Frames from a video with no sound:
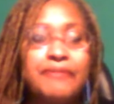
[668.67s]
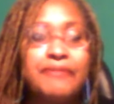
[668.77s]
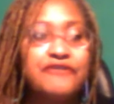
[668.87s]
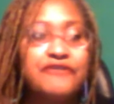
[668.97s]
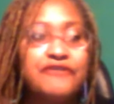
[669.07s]

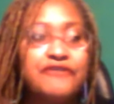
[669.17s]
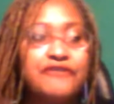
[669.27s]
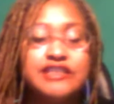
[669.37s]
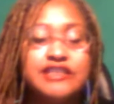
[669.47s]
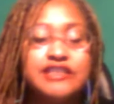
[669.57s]
feelings,
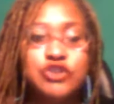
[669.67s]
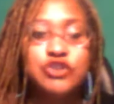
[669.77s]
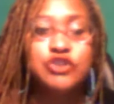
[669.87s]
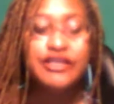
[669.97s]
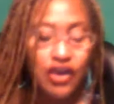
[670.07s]
emotions,
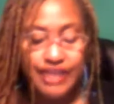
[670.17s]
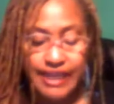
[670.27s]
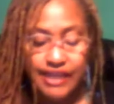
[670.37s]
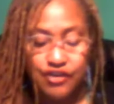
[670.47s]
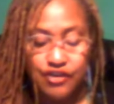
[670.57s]
and thoughts do
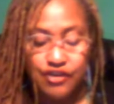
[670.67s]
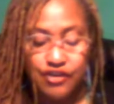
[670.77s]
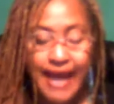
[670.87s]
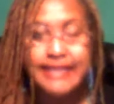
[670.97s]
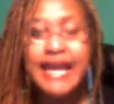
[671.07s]
you get in
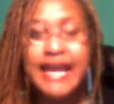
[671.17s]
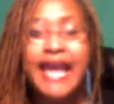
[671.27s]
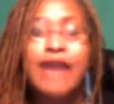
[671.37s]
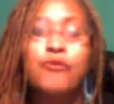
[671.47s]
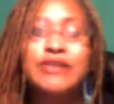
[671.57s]
your mind?